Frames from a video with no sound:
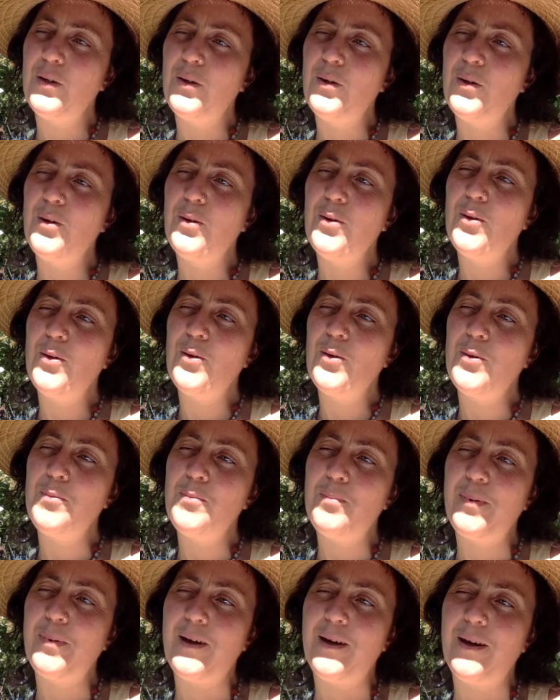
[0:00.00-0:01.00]

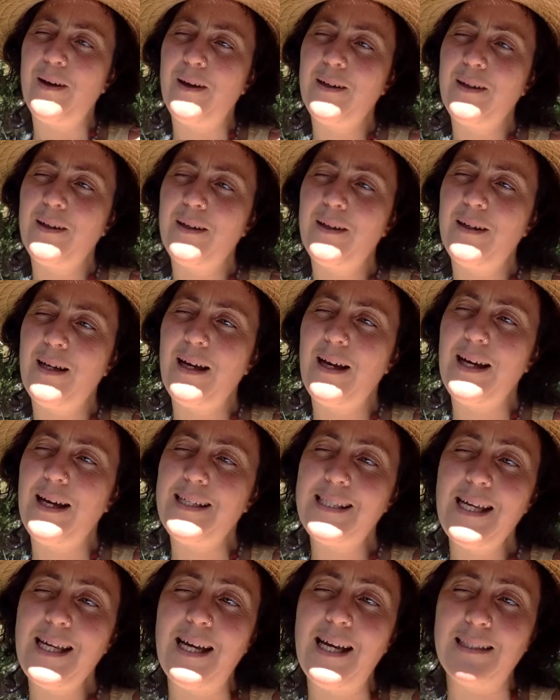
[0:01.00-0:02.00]
Lundberg
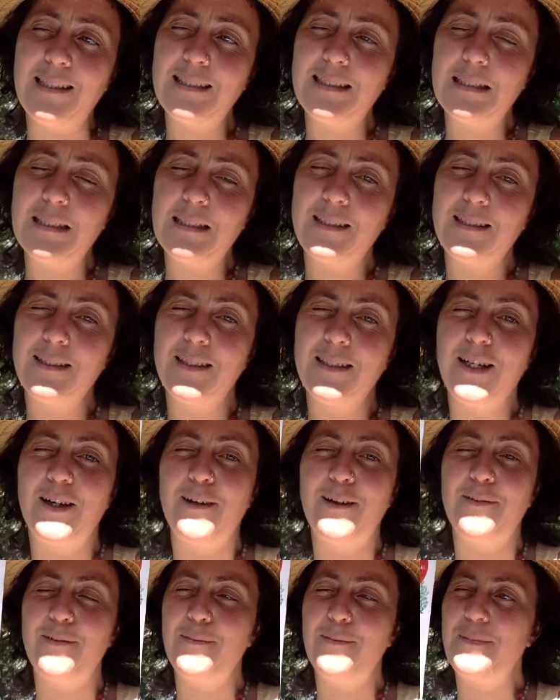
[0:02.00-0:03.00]
attest.
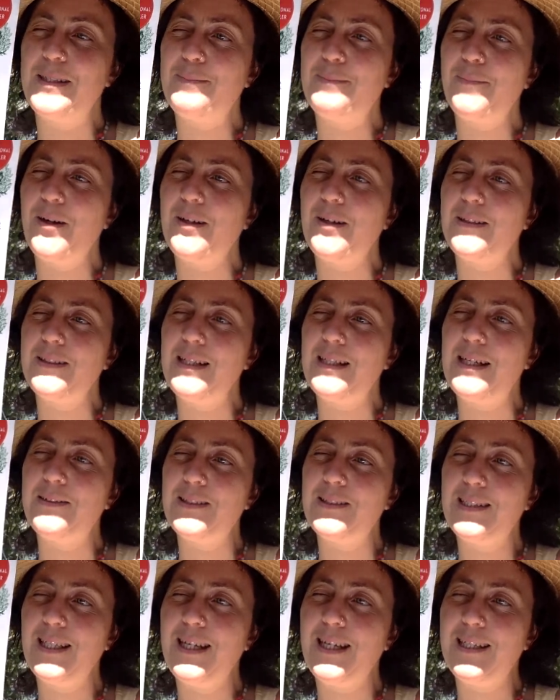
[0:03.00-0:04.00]
Sorry for
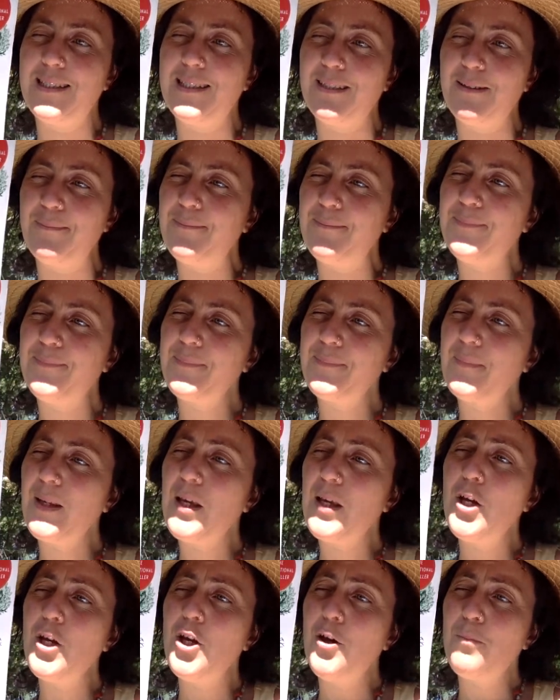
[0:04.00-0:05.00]
mispronunciation.
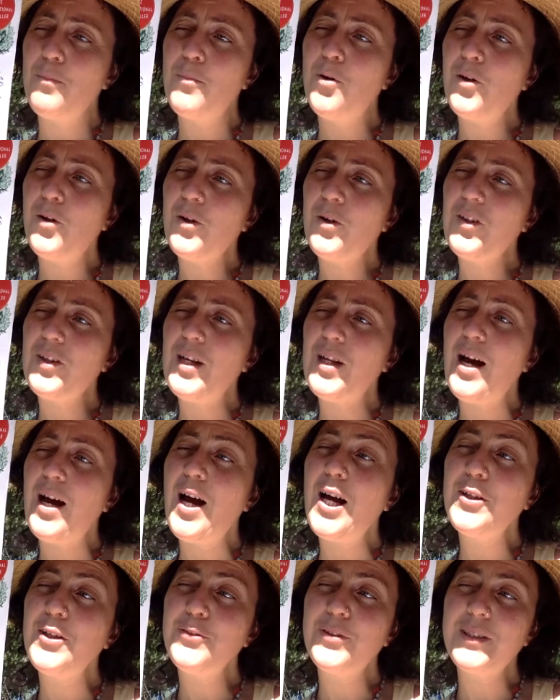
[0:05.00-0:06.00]
More than
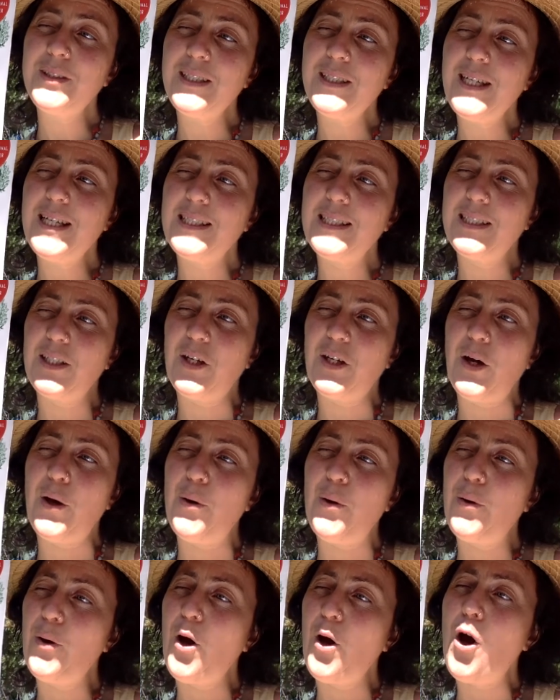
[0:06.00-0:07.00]
100 years
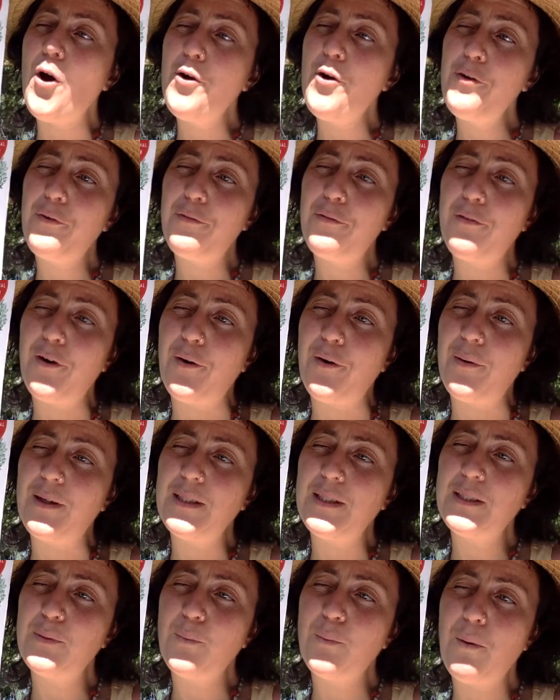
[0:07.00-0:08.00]
ago, oak
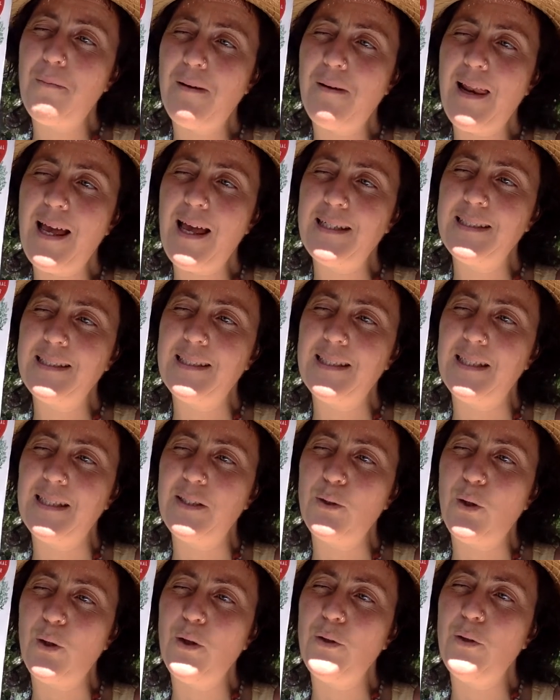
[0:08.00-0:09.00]
forests were
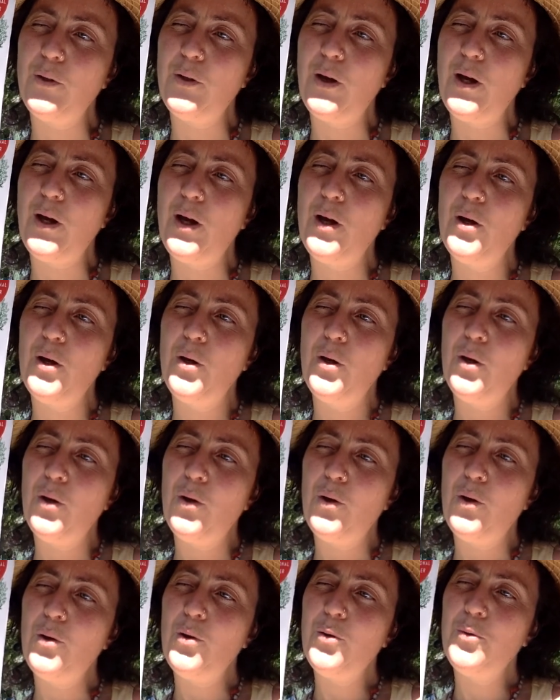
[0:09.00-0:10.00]
planted on the
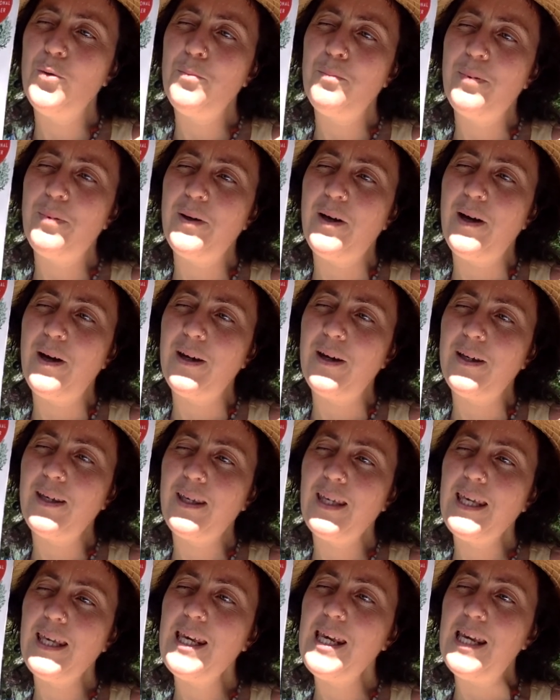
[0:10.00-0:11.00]
Lundberg
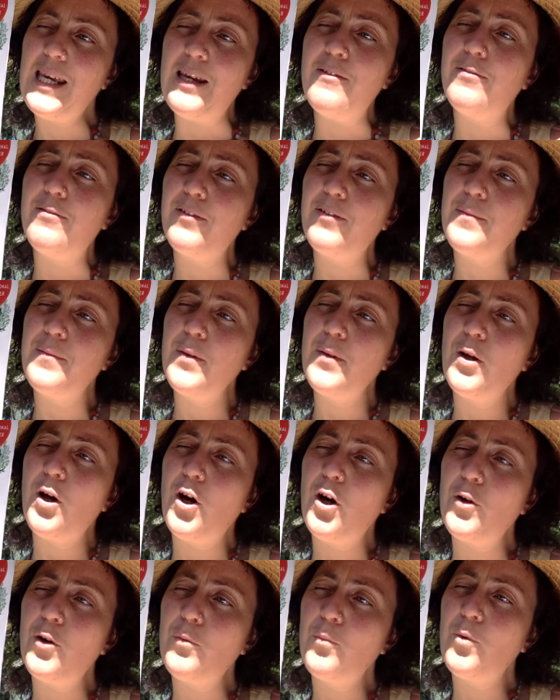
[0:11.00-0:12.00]
Heath
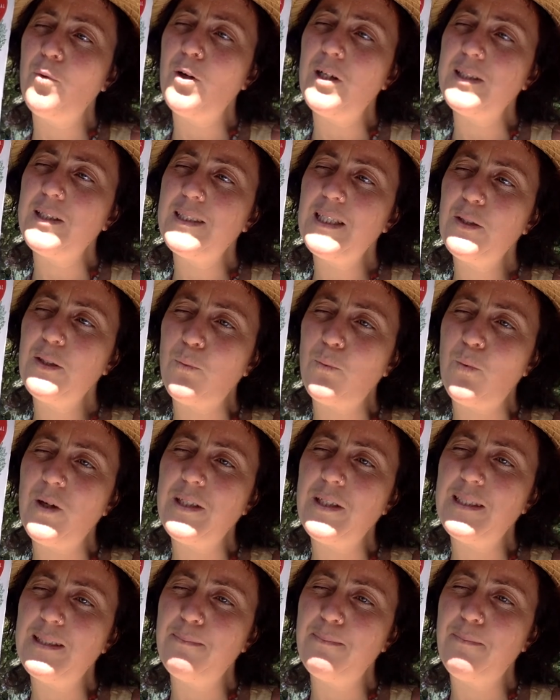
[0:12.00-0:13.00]
on what had
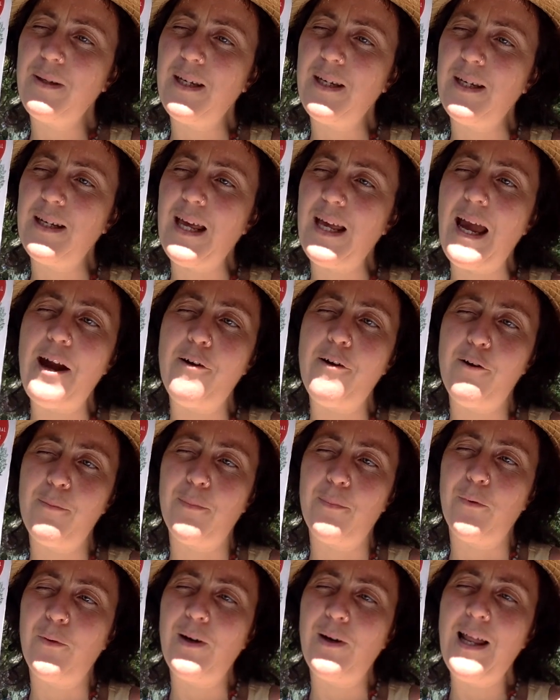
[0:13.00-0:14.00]
once been
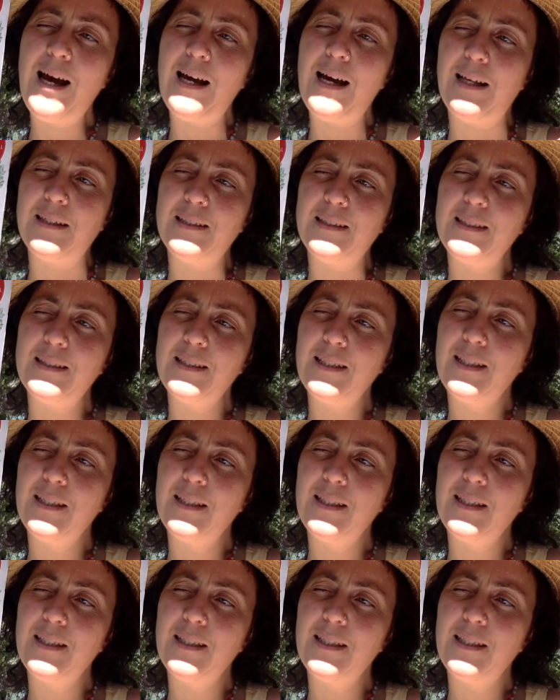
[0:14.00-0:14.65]
arable land.